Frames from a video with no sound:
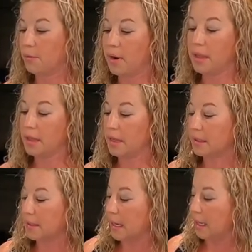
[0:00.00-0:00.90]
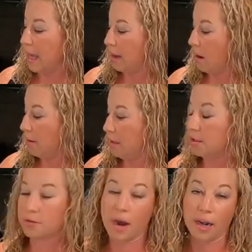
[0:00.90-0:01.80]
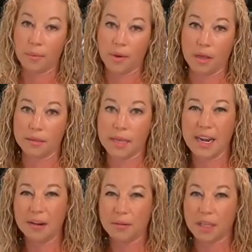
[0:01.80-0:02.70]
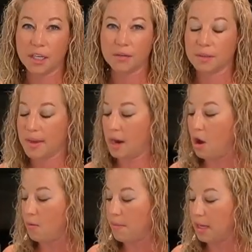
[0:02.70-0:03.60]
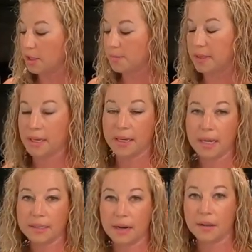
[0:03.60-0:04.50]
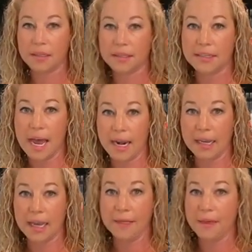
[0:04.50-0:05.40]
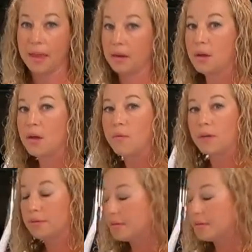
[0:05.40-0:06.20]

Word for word: One of the things that I like are these dryer balls. I didn't really use them at home much, but they cut down on the static. And then when